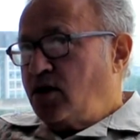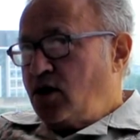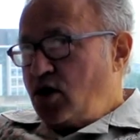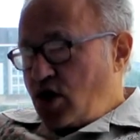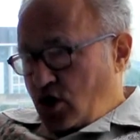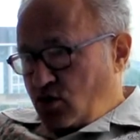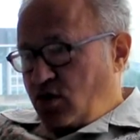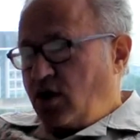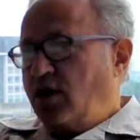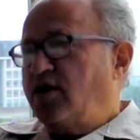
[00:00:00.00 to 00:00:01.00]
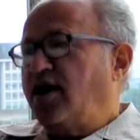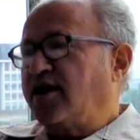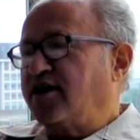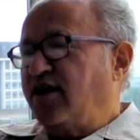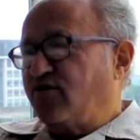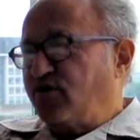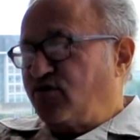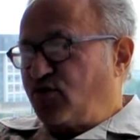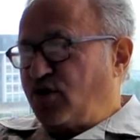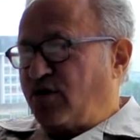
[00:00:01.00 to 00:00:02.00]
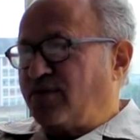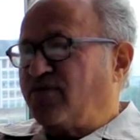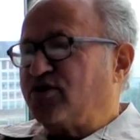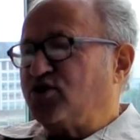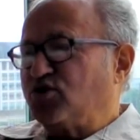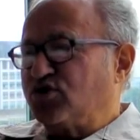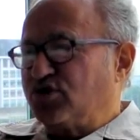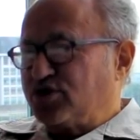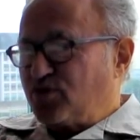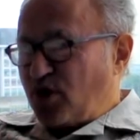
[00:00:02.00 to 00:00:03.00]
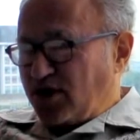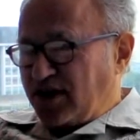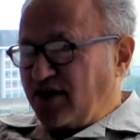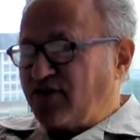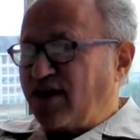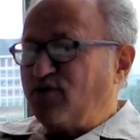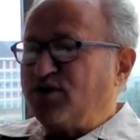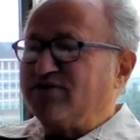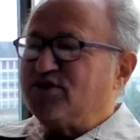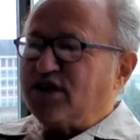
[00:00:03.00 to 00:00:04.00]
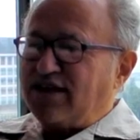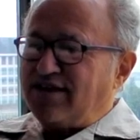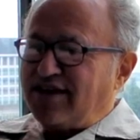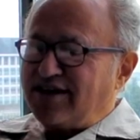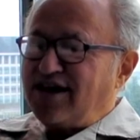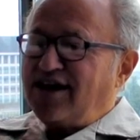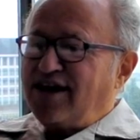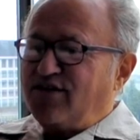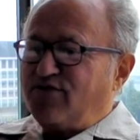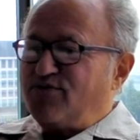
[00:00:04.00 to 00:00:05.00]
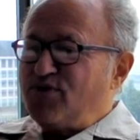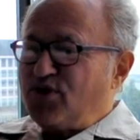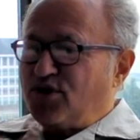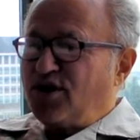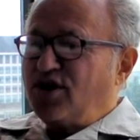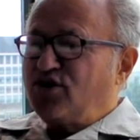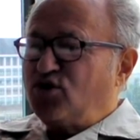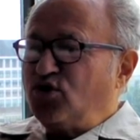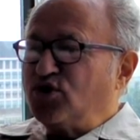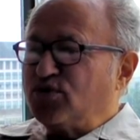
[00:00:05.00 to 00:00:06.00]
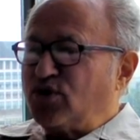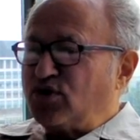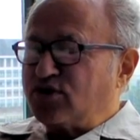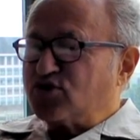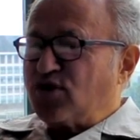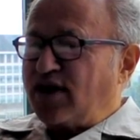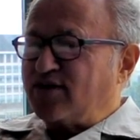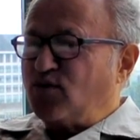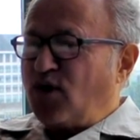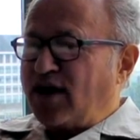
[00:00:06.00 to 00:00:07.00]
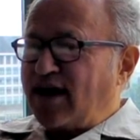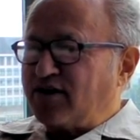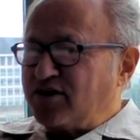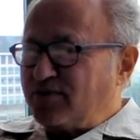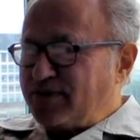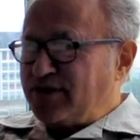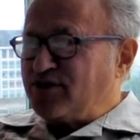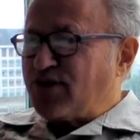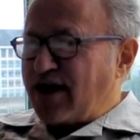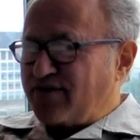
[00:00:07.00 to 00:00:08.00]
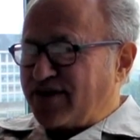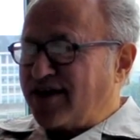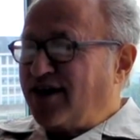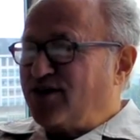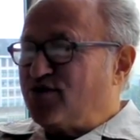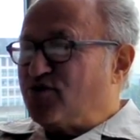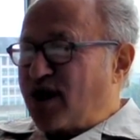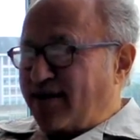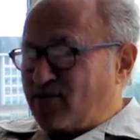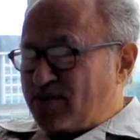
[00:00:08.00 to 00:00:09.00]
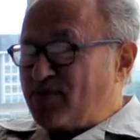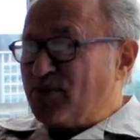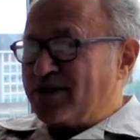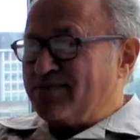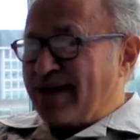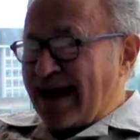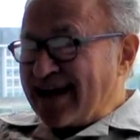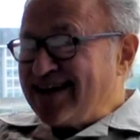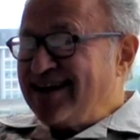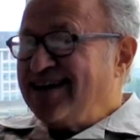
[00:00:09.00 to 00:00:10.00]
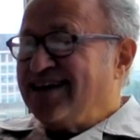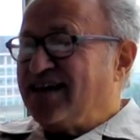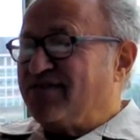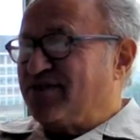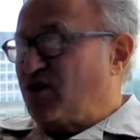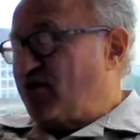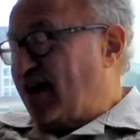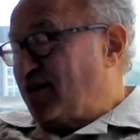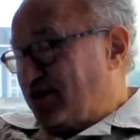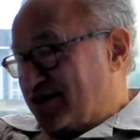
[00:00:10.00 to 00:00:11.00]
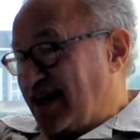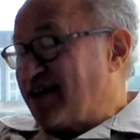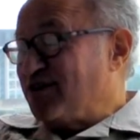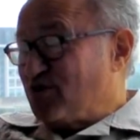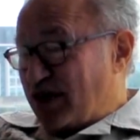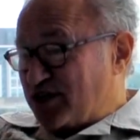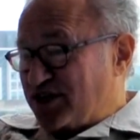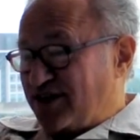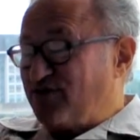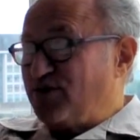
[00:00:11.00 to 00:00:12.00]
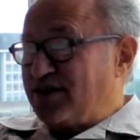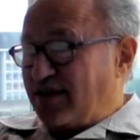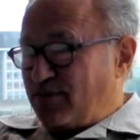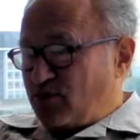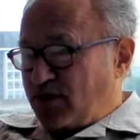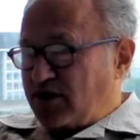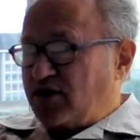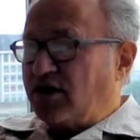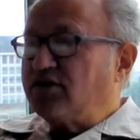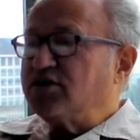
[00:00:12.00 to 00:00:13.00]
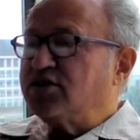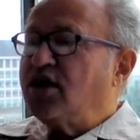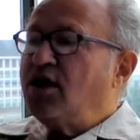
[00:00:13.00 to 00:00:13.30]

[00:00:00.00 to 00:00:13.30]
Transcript: No, not in every form if the children are small enough. I would have said that if your two-year-old is trying to walk out into busy traffic, you grab him and pull him back, even though that looks like aggression if it were done between adults.